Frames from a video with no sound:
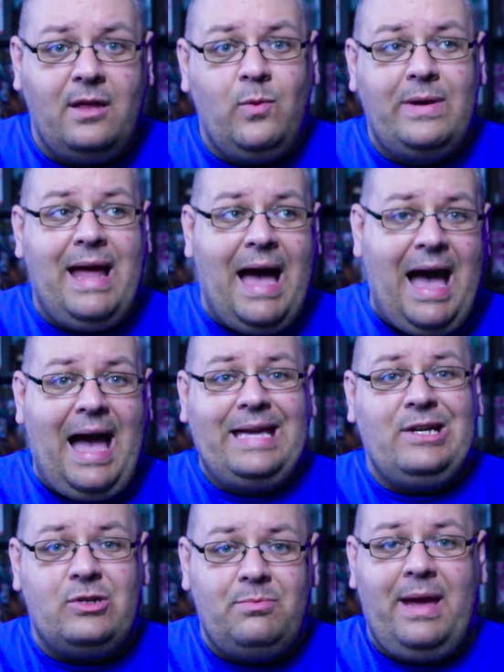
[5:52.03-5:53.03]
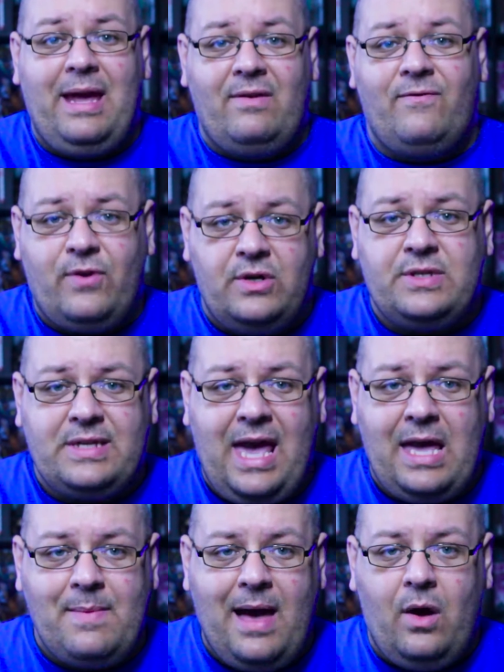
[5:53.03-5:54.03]
when Iron Man first
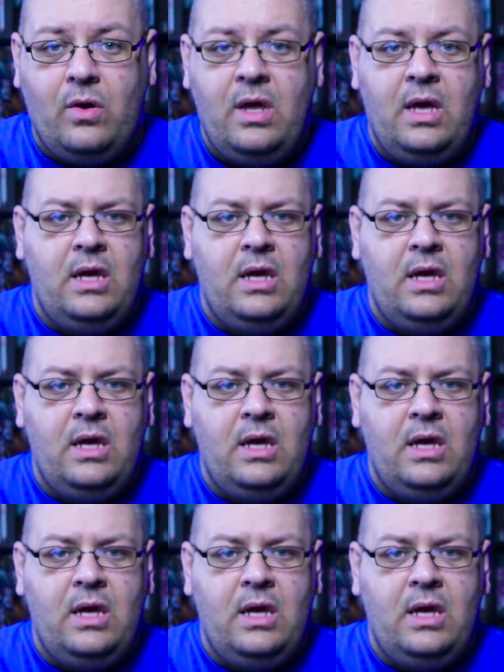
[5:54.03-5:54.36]
came out,